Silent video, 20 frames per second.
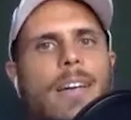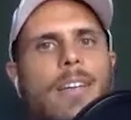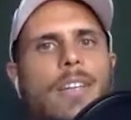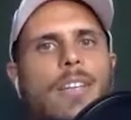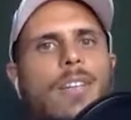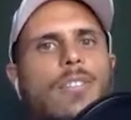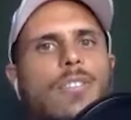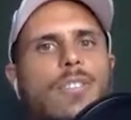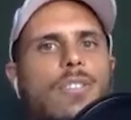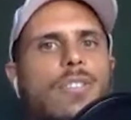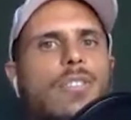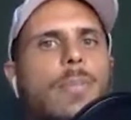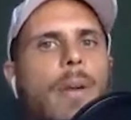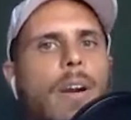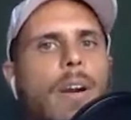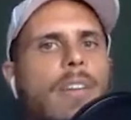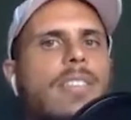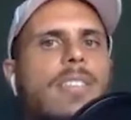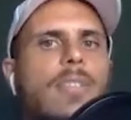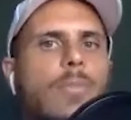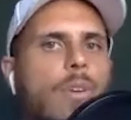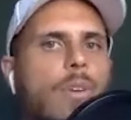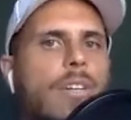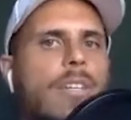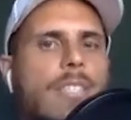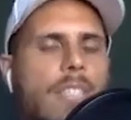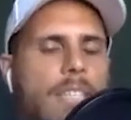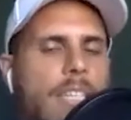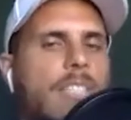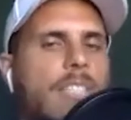you know, democracy
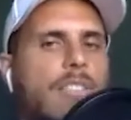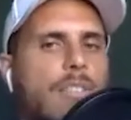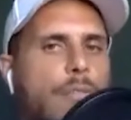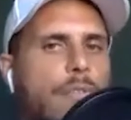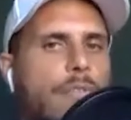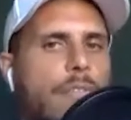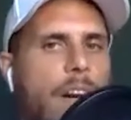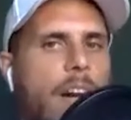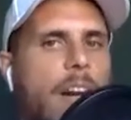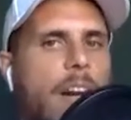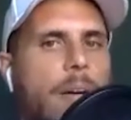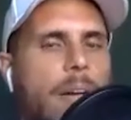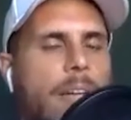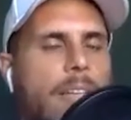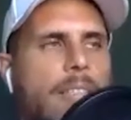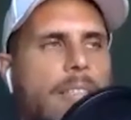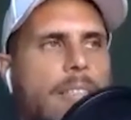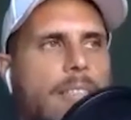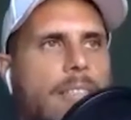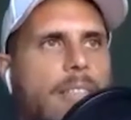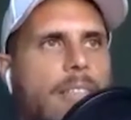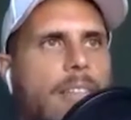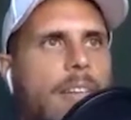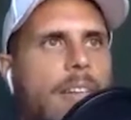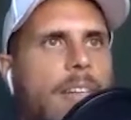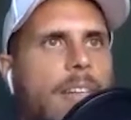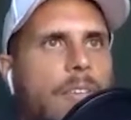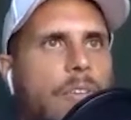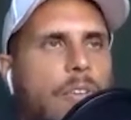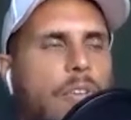works insofar as
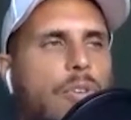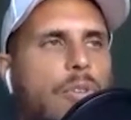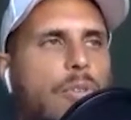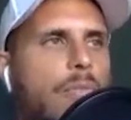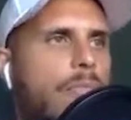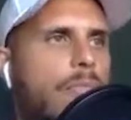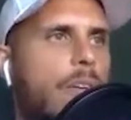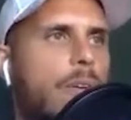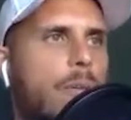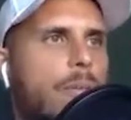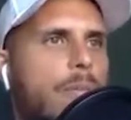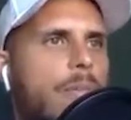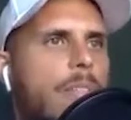your vote